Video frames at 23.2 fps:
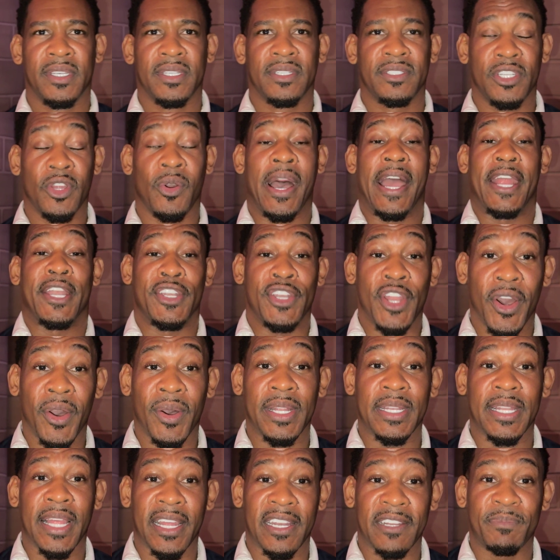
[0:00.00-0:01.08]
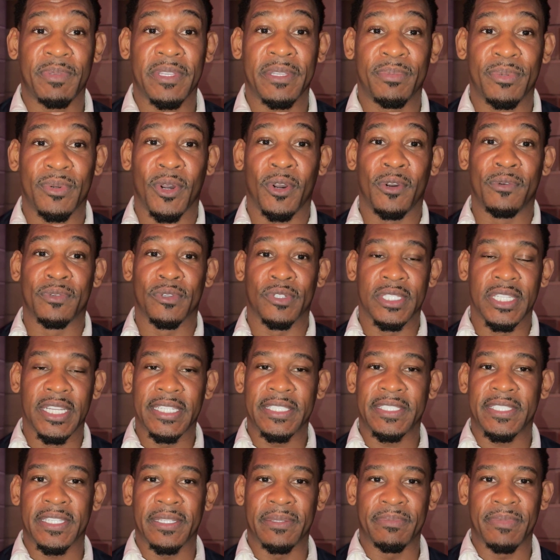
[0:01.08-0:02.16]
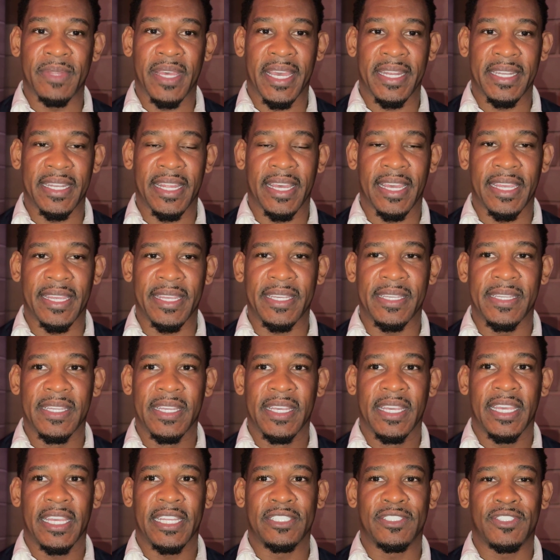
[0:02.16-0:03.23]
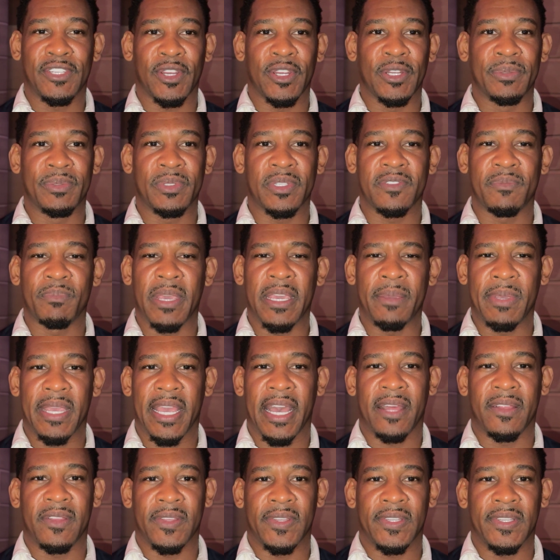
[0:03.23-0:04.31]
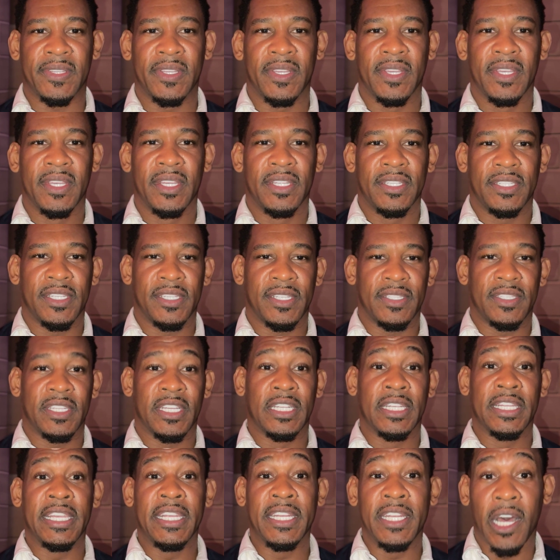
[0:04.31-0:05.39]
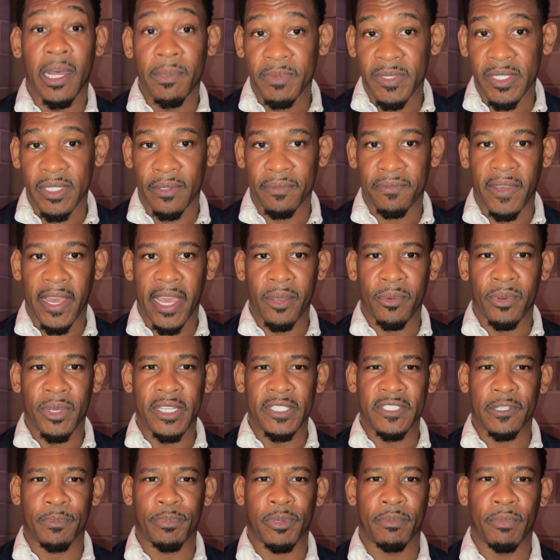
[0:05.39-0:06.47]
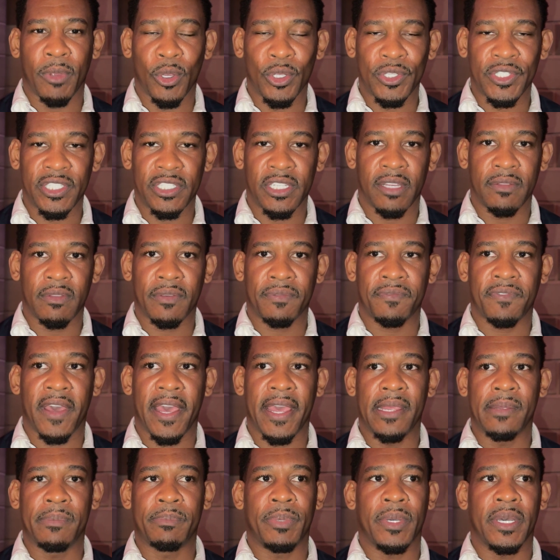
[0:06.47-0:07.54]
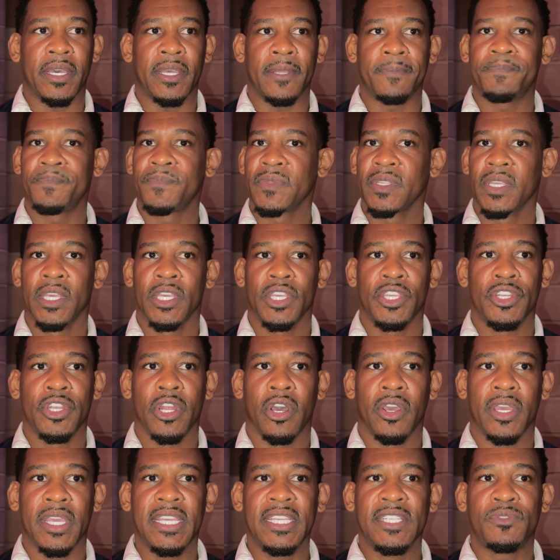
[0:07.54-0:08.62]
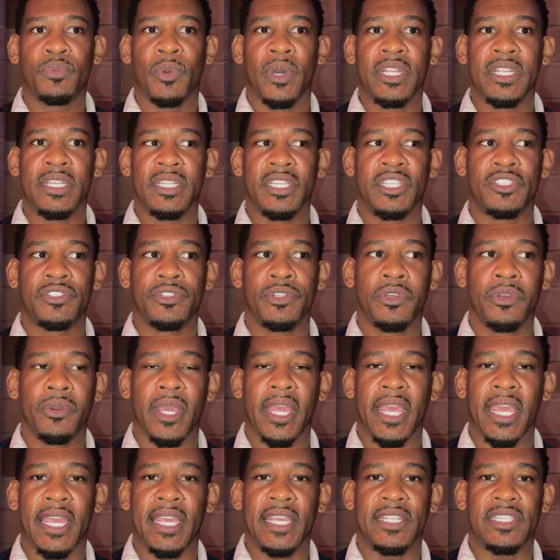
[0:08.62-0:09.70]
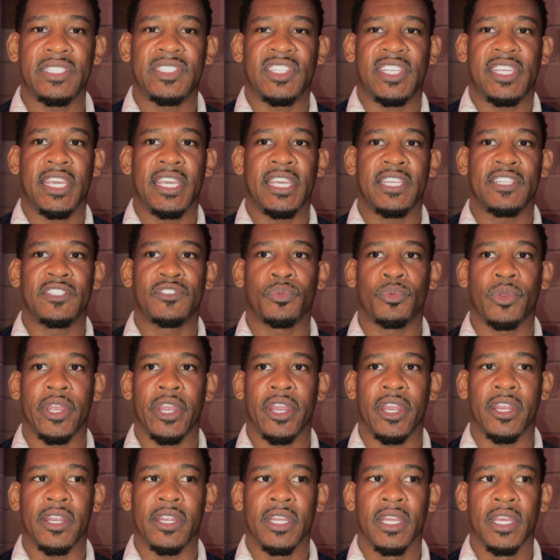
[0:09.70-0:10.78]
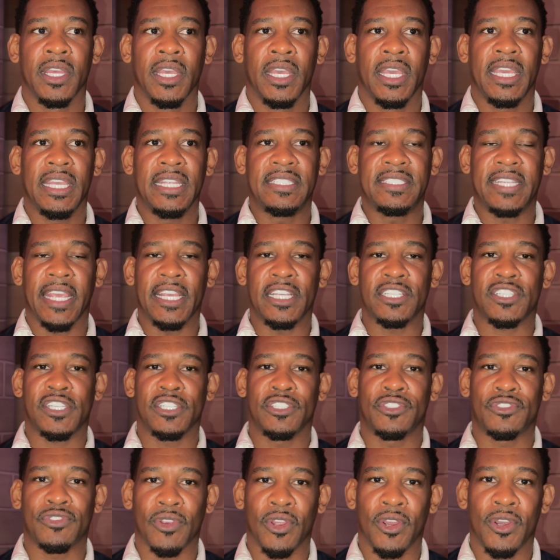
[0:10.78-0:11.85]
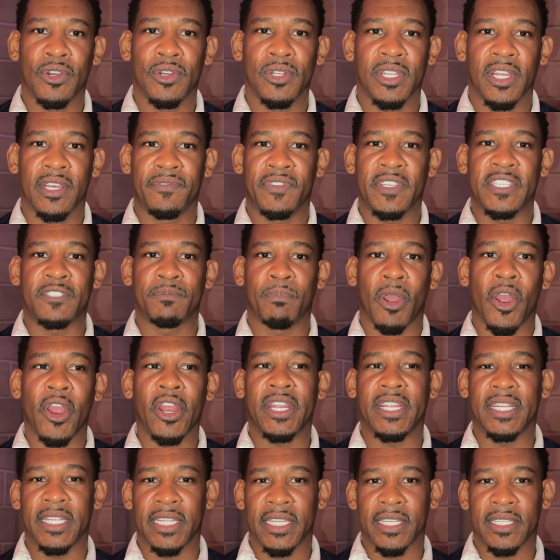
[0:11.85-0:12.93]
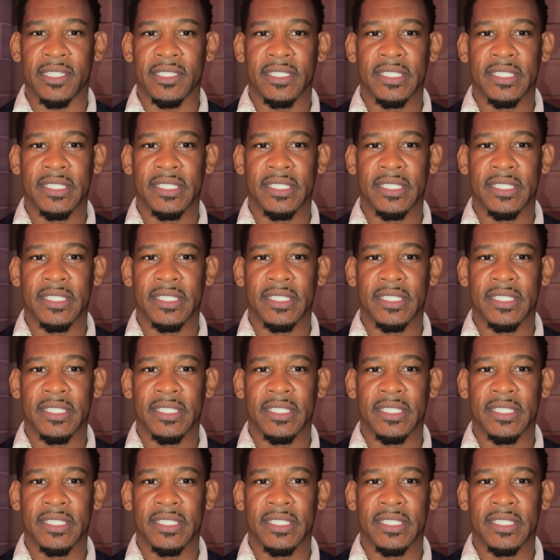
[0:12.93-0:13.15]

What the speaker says: no, I know a lot of people overlooked him that night in terms of maybe how the lead up to the fight was, the promotion of the fight. But, you know, he's one of these new age kids where he takes control of his marketing.